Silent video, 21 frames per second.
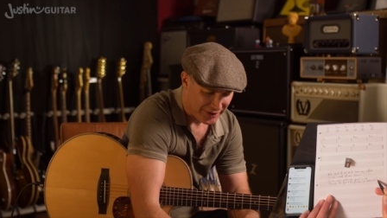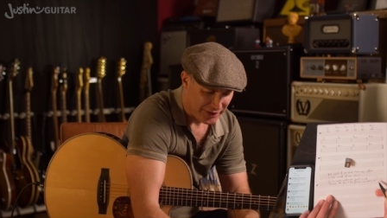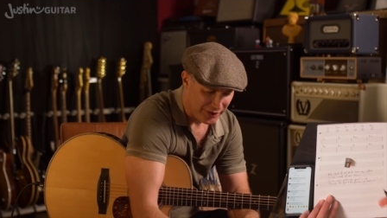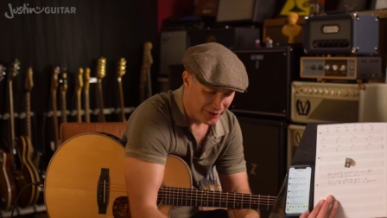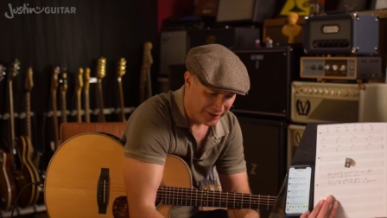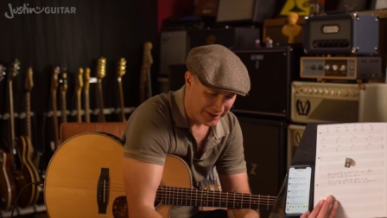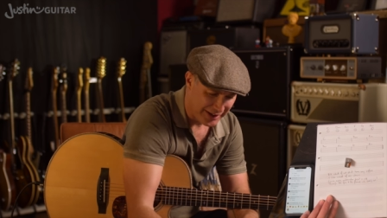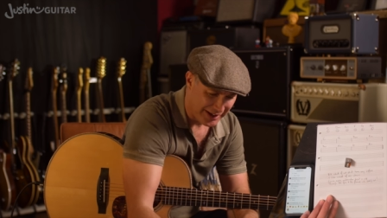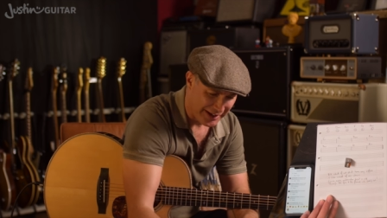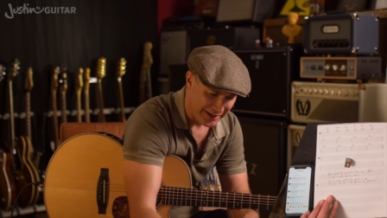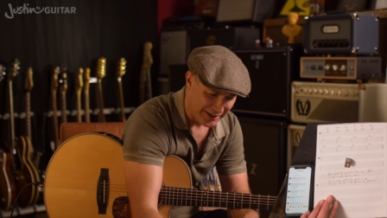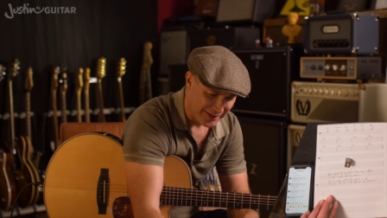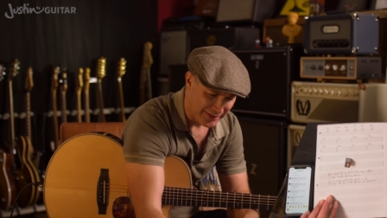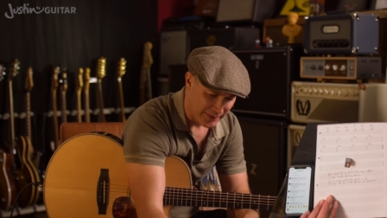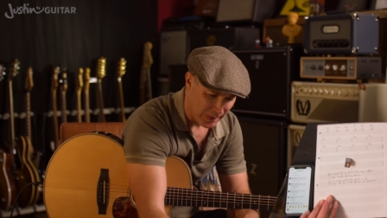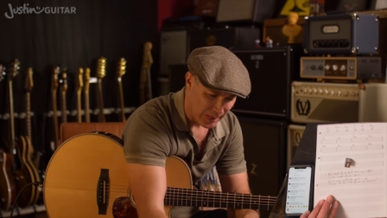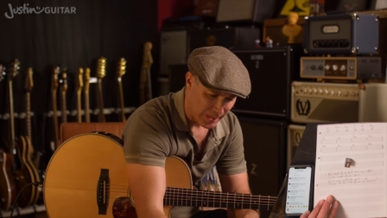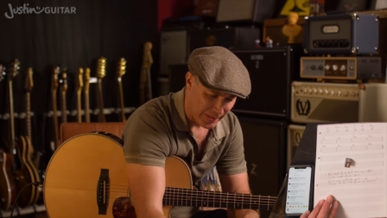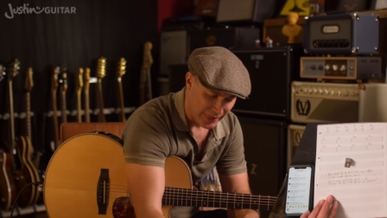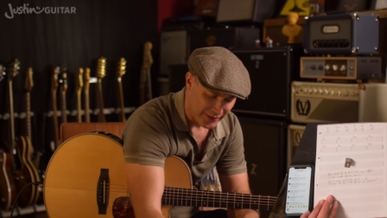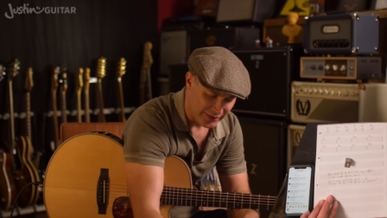Okay,
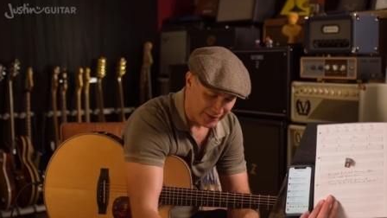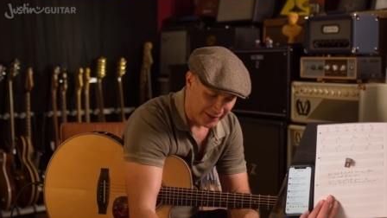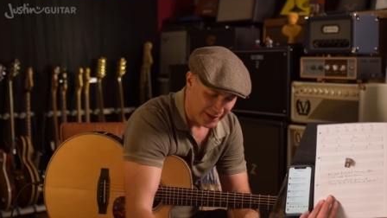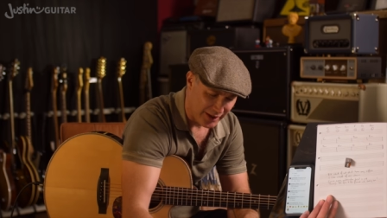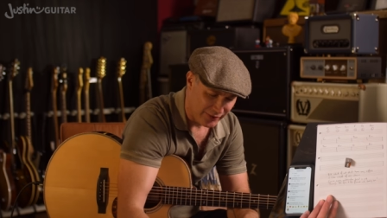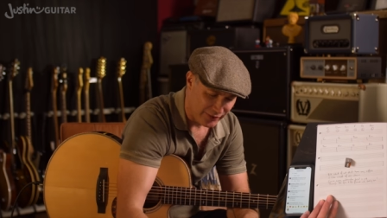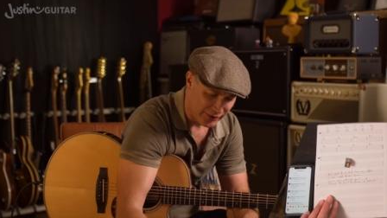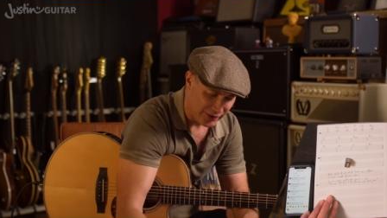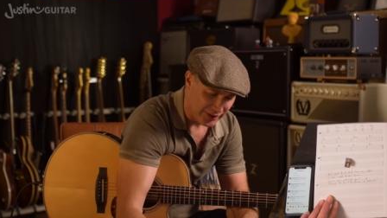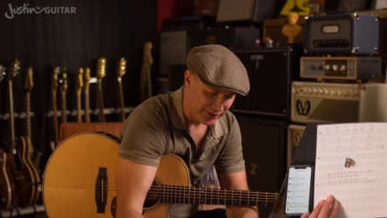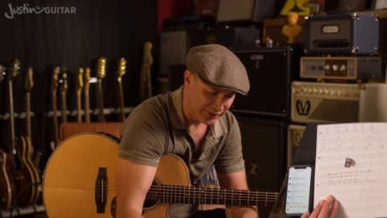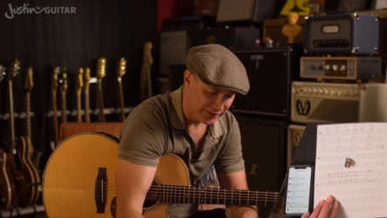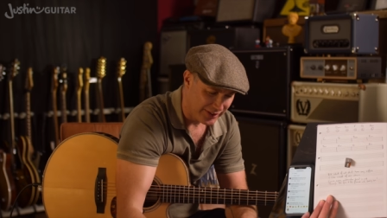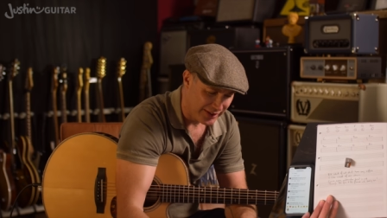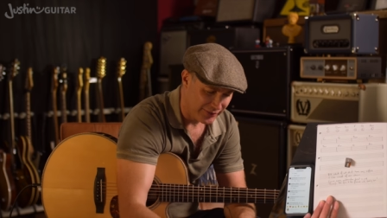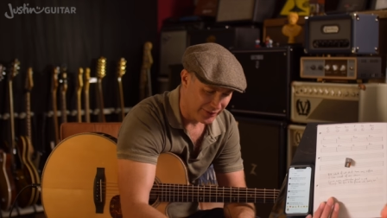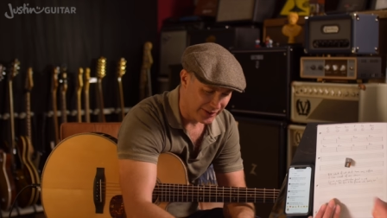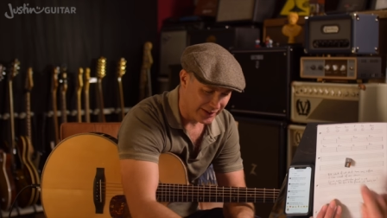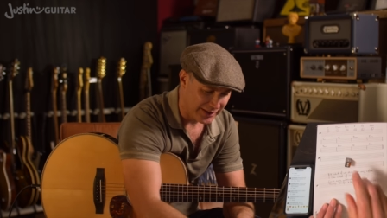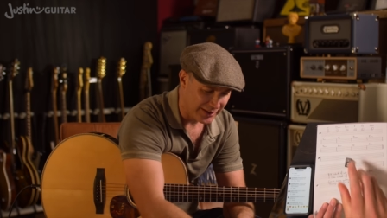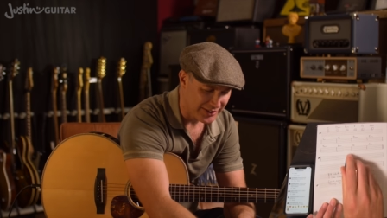so now I've got to see
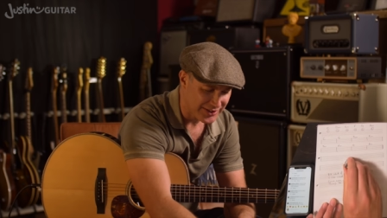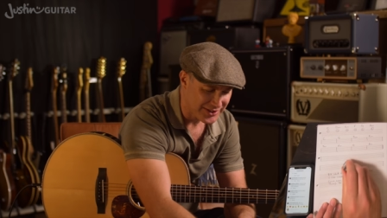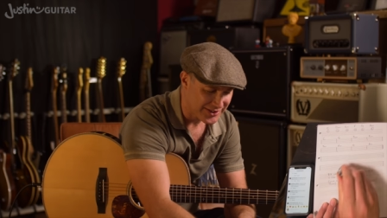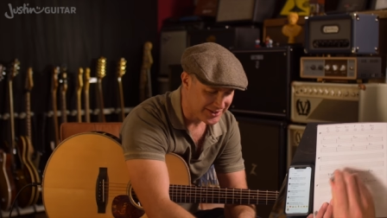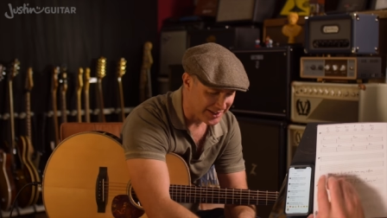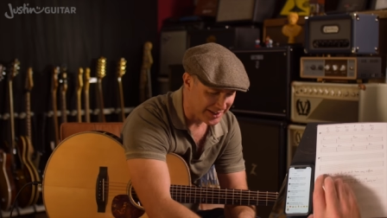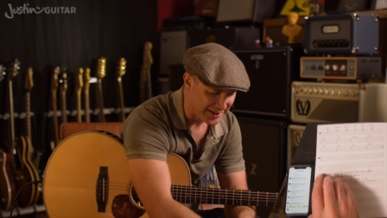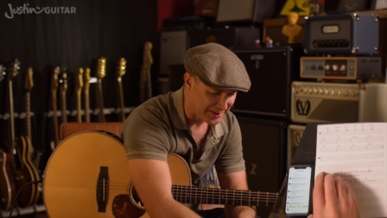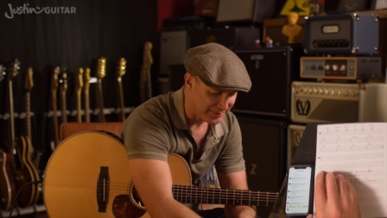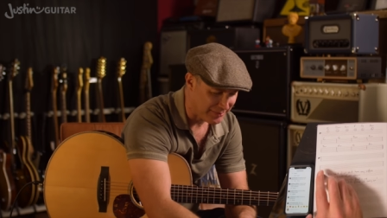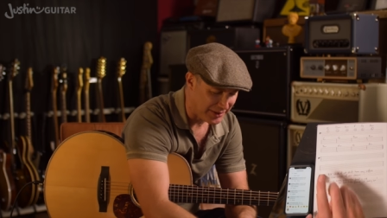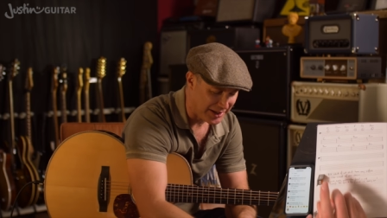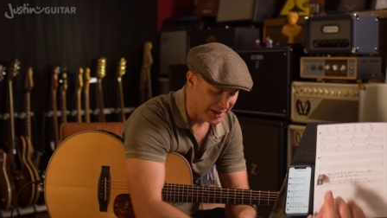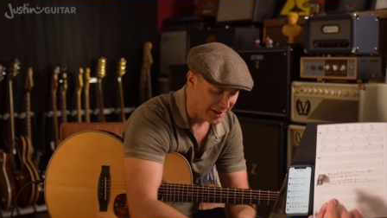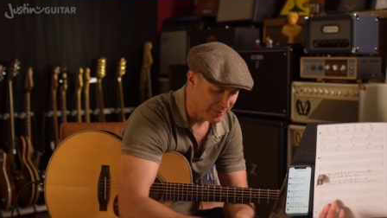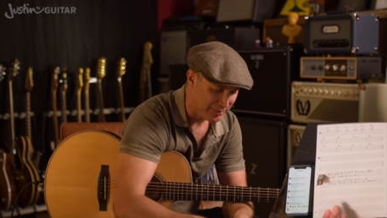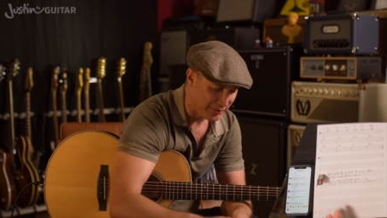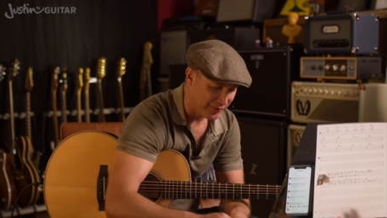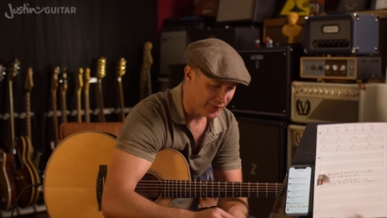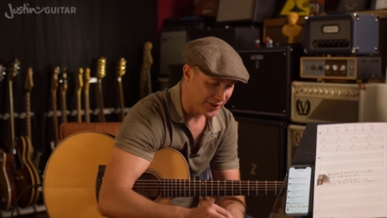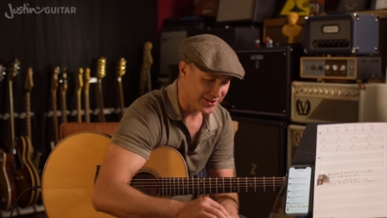if I can, I'm just going to be
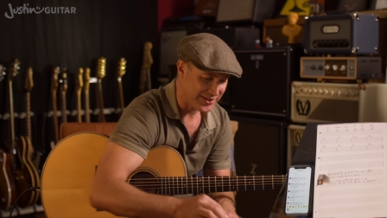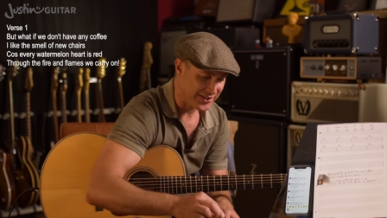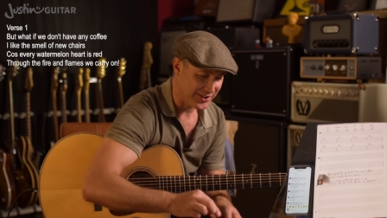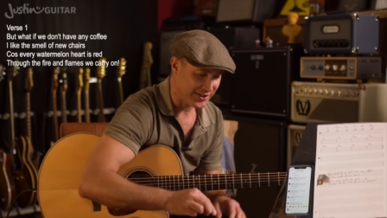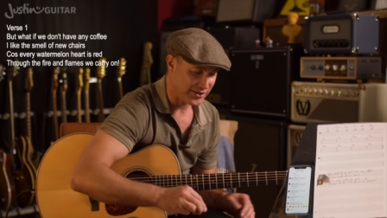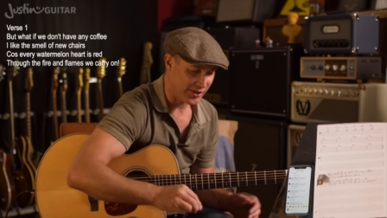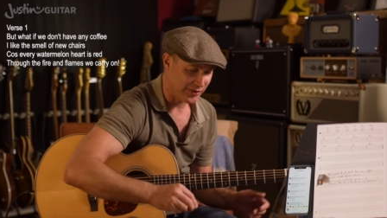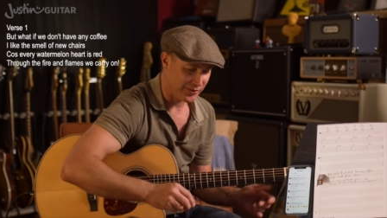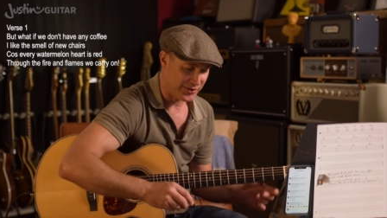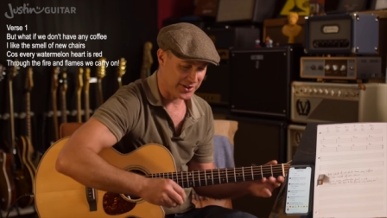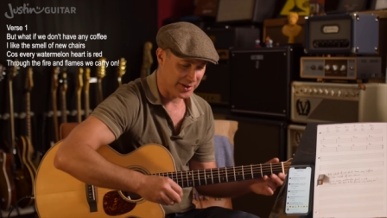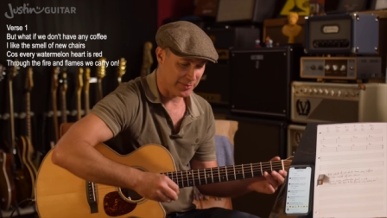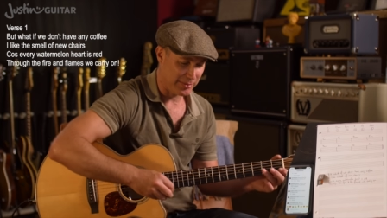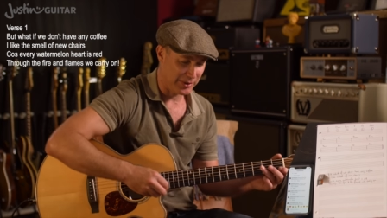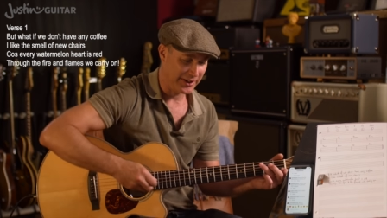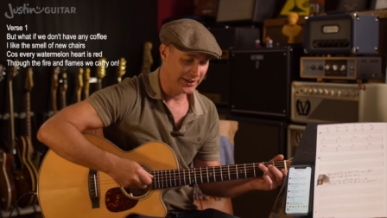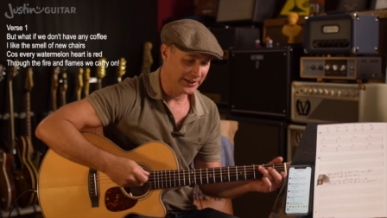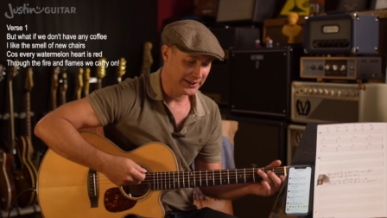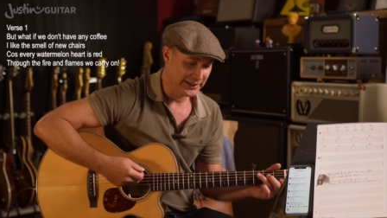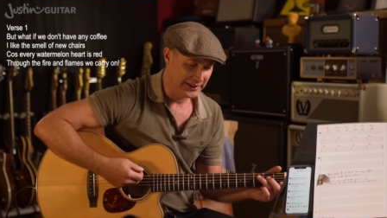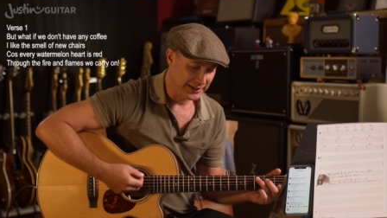improvising this obviously, but.